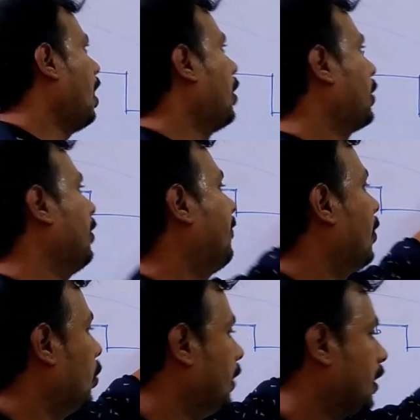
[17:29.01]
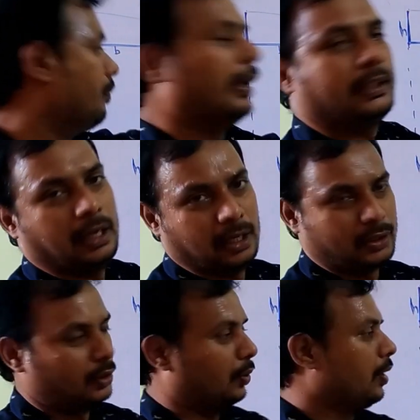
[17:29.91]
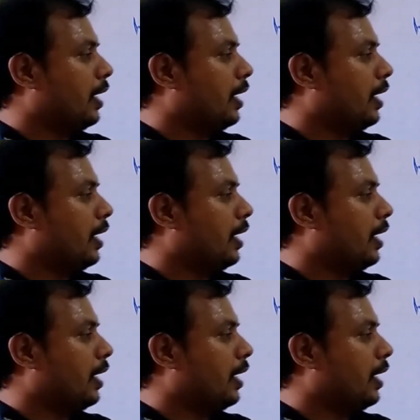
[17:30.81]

or you can follow this method also.